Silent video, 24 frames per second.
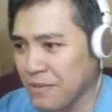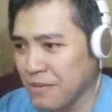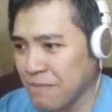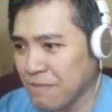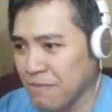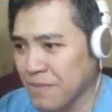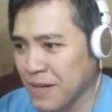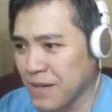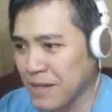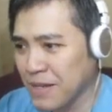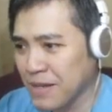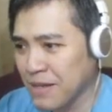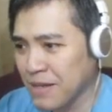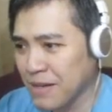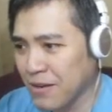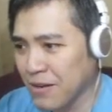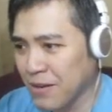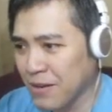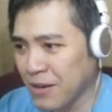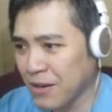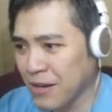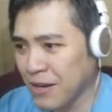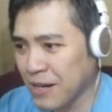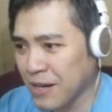but
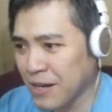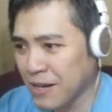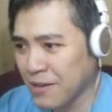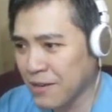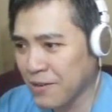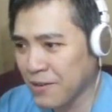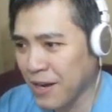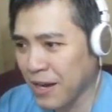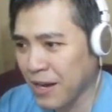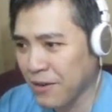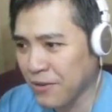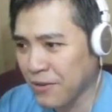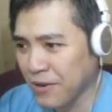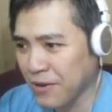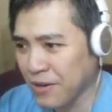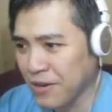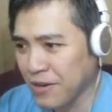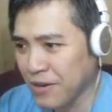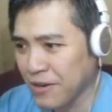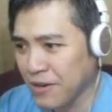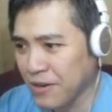on the ground.